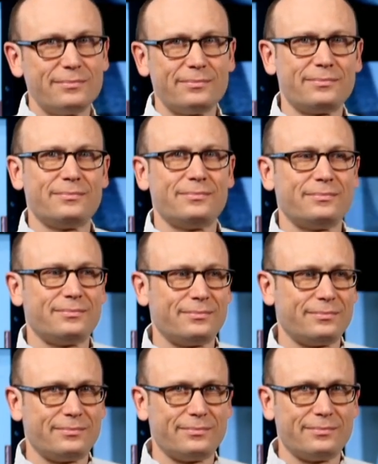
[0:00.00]

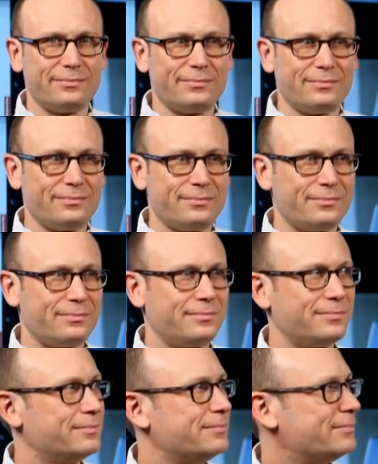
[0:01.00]

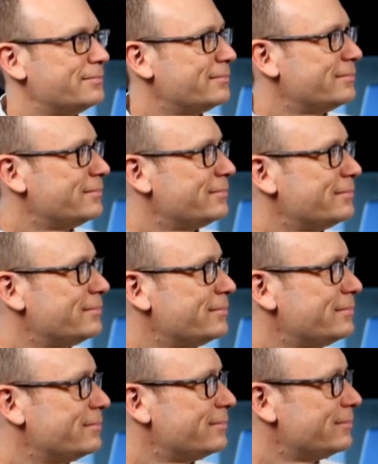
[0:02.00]

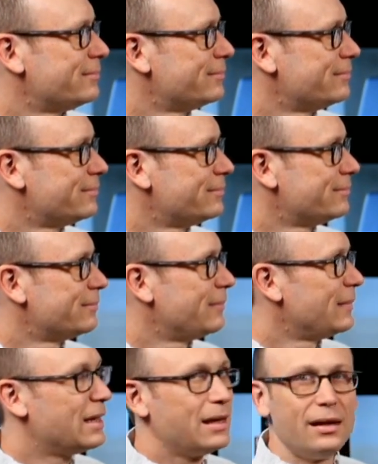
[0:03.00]
(silent)